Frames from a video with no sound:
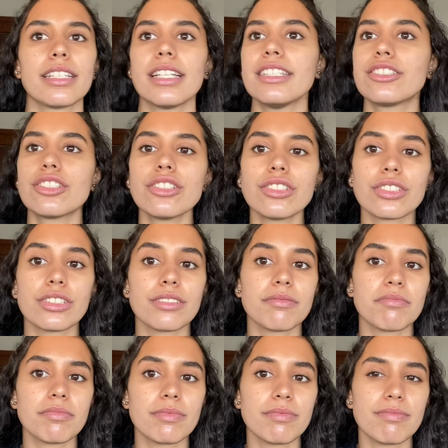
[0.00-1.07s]
it's just
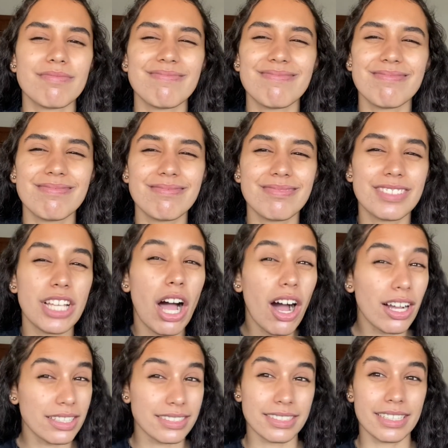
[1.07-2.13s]

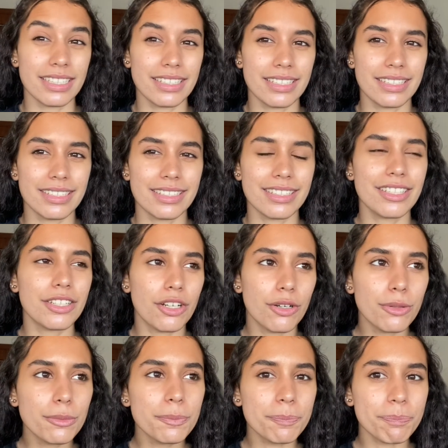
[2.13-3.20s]
toxic, you
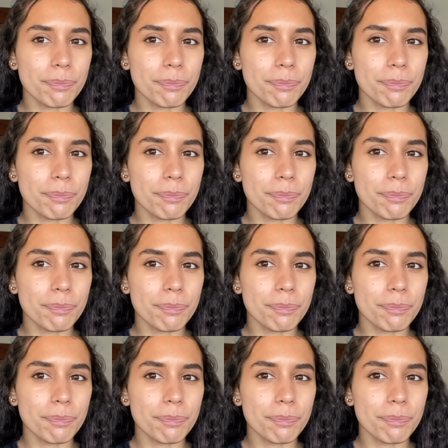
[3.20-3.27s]
know?